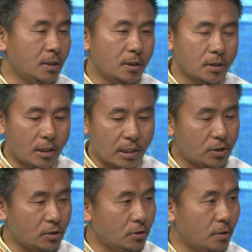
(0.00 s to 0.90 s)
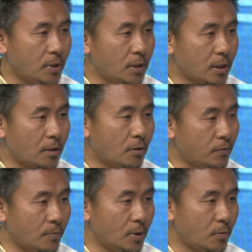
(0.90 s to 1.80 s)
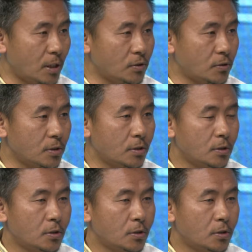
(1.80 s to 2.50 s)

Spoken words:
and the collection of the catalog from the monasteries.